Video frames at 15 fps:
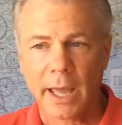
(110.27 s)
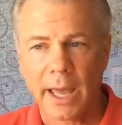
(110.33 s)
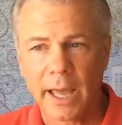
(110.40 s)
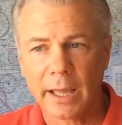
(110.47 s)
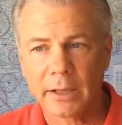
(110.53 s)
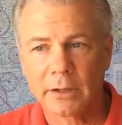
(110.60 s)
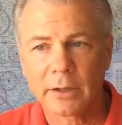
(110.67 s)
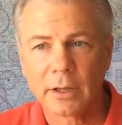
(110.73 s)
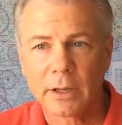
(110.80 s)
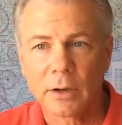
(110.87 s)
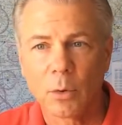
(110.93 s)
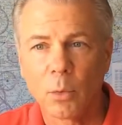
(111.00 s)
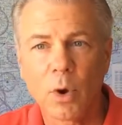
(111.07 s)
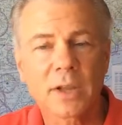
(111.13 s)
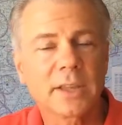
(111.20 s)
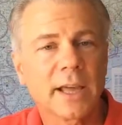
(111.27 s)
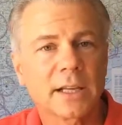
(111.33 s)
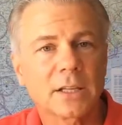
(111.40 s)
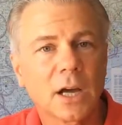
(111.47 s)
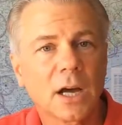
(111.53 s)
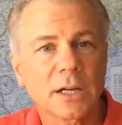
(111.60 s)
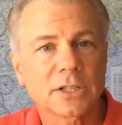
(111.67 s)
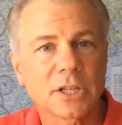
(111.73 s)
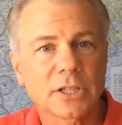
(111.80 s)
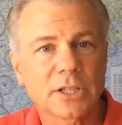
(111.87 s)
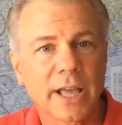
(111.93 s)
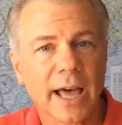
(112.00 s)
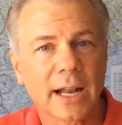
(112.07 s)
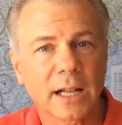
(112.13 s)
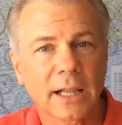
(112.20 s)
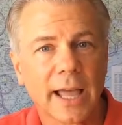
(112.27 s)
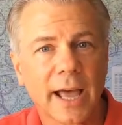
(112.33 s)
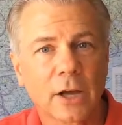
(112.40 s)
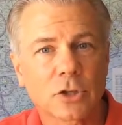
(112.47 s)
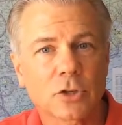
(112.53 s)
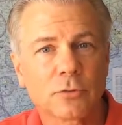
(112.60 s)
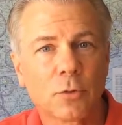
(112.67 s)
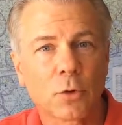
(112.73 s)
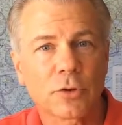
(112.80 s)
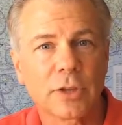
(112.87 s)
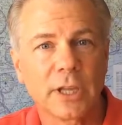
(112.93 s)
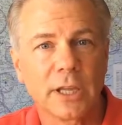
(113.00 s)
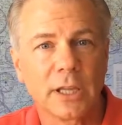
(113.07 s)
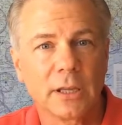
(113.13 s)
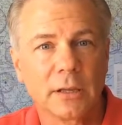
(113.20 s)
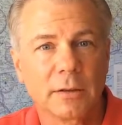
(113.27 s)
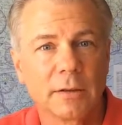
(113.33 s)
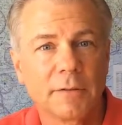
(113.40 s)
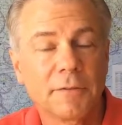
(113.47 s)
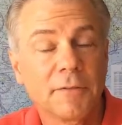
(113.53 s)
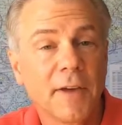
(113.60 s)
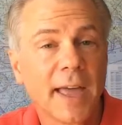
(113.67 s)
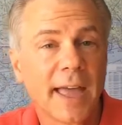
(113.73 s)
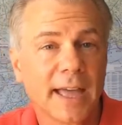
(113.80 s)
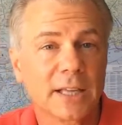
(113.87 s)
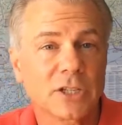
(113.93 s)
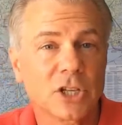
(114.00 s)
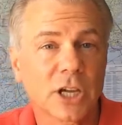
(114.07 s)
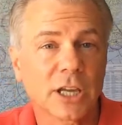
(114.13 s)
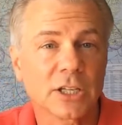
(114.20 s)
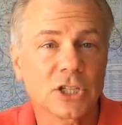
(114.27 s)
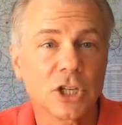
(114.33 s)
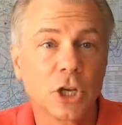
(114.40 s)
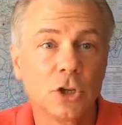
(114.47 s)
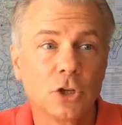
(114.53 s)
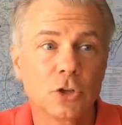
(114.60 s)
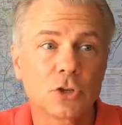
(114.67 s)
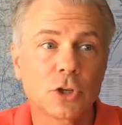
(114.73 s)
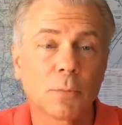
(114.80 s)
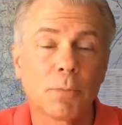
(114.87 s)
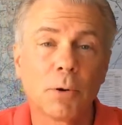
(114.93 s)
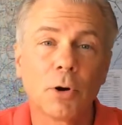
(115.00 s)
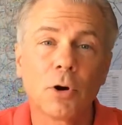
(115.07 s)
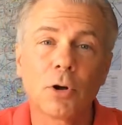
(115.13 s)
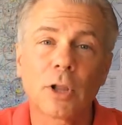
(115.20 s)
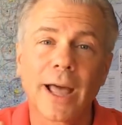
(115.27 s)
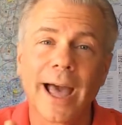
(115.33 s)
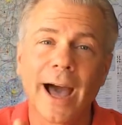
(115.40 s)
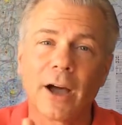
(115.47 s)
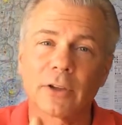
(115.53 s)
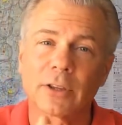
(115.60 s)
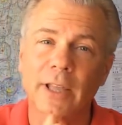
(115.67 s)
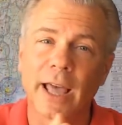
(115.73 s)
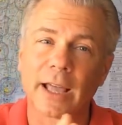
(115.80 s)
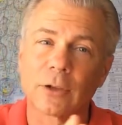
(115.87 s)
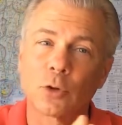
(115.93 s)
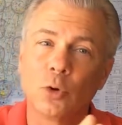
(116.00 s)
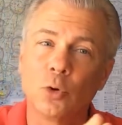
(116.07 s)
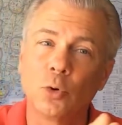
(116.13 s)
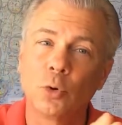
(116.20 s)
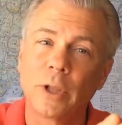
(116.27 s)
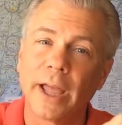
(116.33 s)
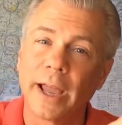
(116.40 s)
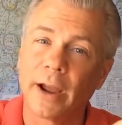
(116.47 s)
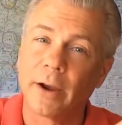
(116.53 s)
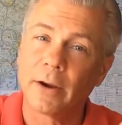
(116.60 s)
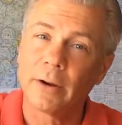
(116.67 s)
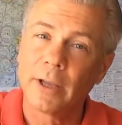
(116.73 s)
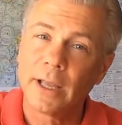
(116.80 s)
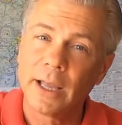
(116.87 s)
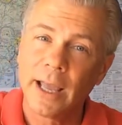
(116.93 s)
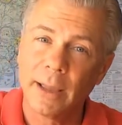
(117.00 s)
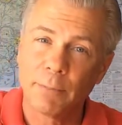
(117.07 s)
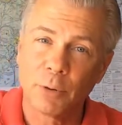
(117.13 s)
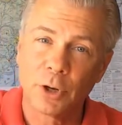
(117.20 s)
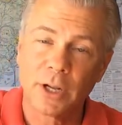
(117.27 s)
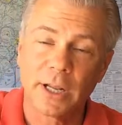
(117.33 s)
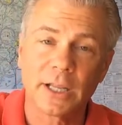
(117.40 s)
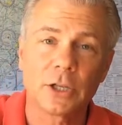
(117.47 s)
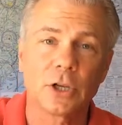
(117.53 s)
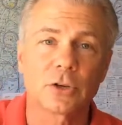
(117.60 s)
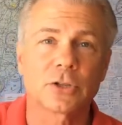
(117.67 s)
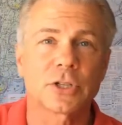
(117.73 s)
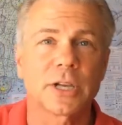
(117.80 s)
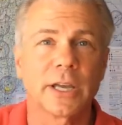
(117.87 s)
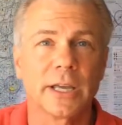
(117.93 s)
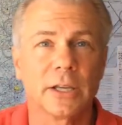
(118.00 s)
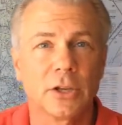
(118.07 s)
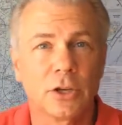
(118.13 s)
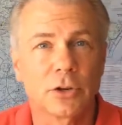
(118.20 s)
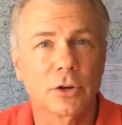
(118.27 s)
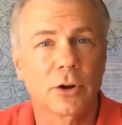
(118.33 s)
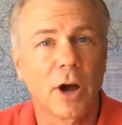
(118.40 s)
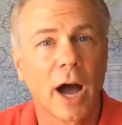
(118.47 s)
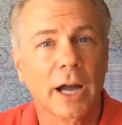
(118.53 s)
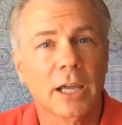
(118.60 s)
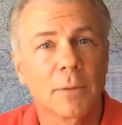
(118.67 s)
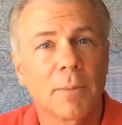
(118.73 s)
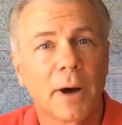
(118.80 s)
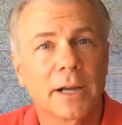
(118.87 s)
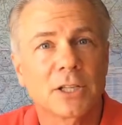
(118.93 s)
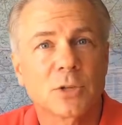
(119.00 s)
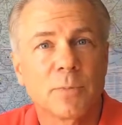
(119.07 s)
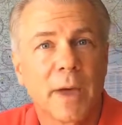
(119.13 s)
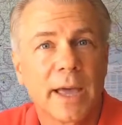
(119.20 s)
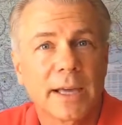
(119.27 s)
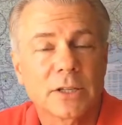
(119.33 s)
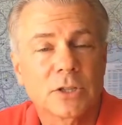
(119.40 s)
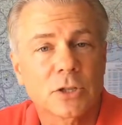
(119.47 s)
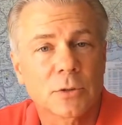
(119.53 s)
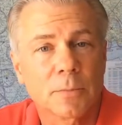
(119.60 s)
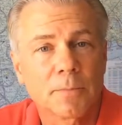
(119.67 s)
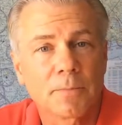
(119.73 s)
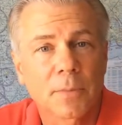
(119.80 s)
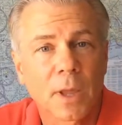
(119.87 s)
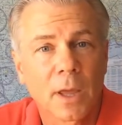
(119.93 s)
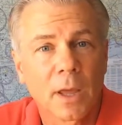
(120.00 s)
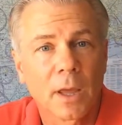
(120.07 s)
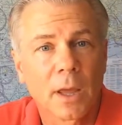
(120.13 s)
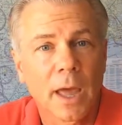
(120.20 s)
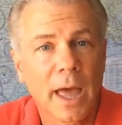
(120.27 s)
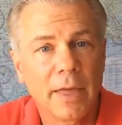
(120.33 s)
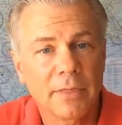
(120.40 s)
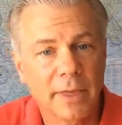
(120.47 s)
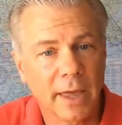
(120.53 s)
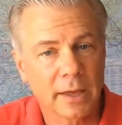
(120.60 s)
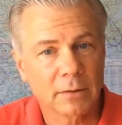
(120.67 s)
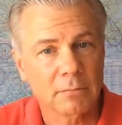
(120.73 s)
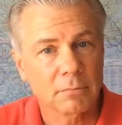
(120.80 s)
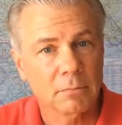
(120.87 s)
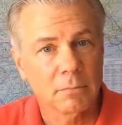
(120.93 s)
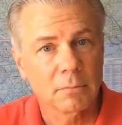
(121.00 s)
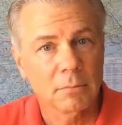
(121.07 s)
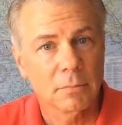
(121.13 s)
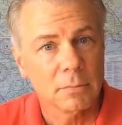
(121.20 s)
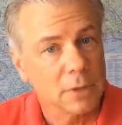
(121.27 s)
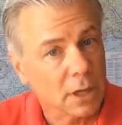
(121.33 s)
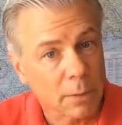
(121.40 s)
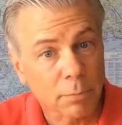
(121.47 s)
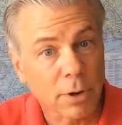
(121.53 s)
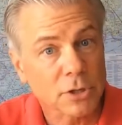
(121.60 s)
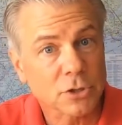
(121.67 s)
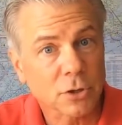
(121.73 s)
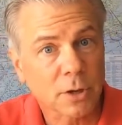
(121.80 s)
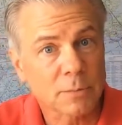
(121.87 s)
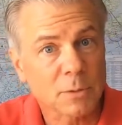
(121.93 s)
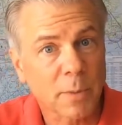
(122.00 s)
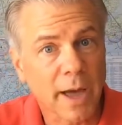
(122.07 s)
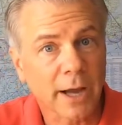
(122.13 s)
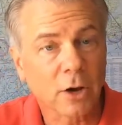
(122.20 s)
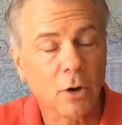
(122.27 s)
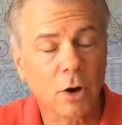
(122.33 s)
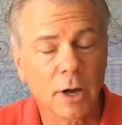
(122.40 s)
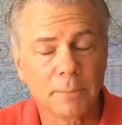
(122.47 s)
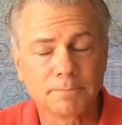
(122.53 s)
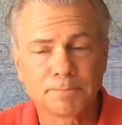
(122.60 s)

And what that does is that allows for the fan to continue to pull out that cool air and put it into your occupied space, and then the compressor comes back on.